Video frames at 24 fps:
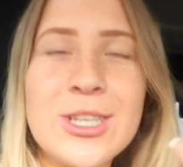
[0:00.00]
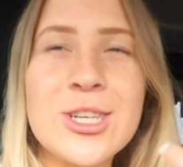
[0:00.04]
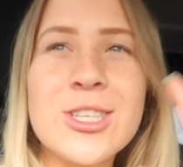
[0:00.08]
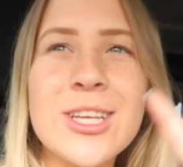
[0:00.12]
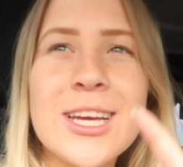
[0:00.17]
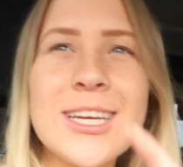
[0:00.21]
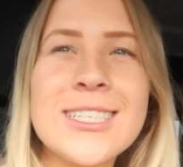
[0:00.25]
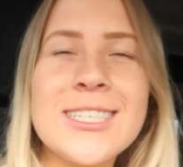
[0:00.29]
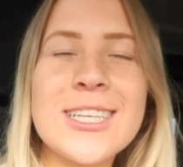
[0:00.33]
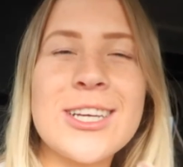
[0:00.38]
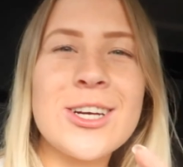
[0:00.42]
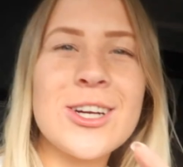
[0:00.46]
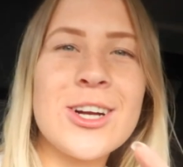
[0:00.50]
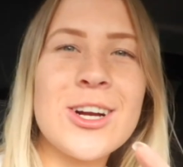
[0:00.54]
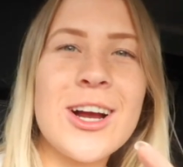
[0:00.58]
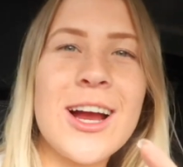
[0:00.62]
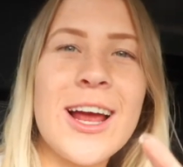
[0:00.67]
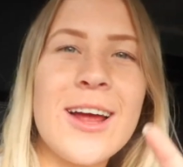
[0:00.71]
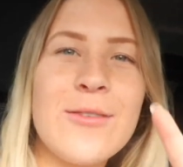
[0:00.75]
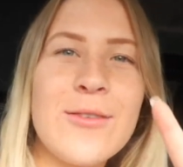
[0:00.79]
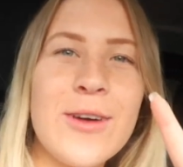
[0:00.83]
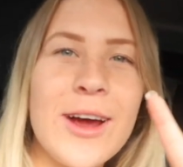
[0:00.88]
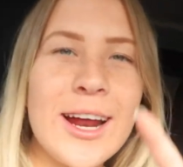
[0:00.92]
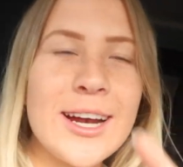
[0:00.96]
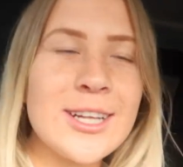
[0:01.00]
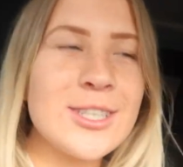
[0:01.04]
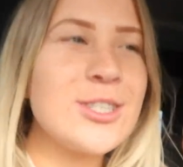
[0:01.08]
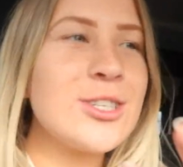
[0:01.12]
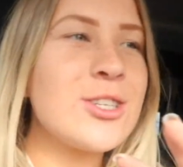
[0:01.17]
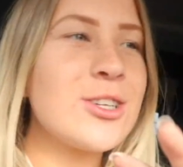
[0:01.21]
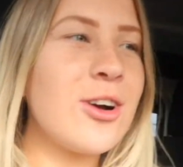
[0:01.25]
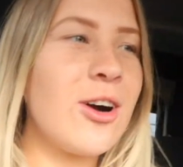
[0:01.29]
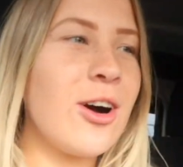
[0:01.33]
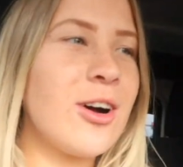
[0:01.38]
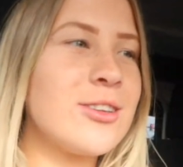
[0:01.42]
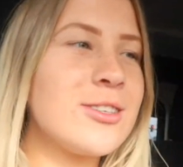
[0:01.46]
just ate dinner and we're headed to
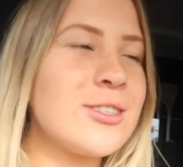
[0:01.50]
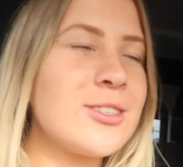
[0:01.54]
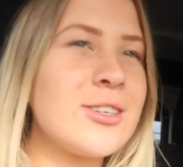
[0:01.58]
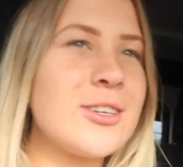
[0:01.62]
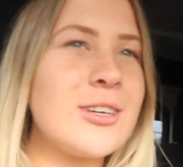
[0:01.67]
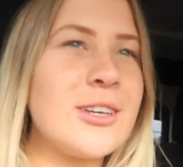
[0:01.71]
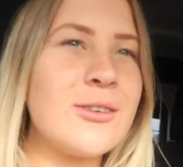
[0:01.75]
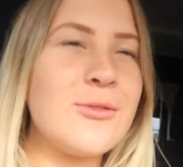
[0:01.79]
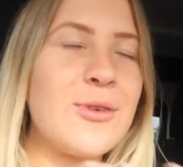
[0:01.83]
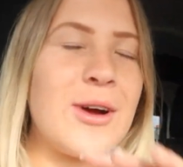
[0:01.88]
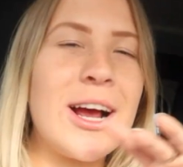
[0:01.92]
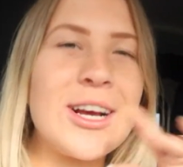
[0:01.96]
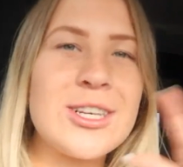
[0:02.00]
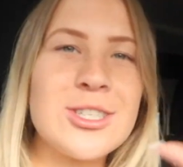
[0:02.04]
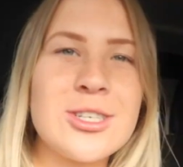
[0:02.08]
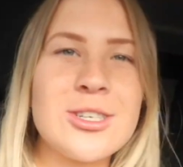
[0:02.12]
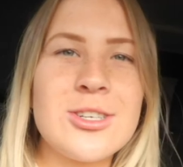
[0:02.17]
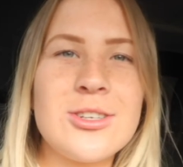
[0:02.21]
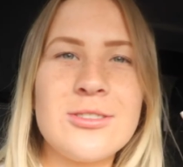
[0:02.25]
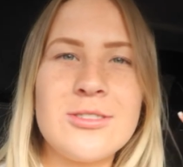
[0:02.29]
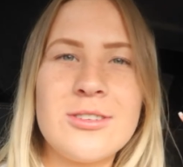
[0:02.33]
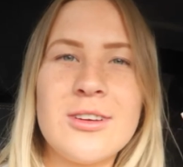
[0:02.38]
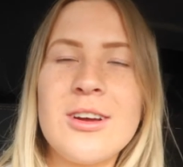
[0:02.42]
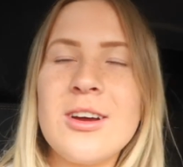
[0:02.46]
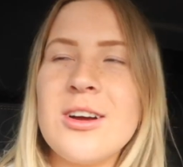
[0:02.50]
the concert. We're actually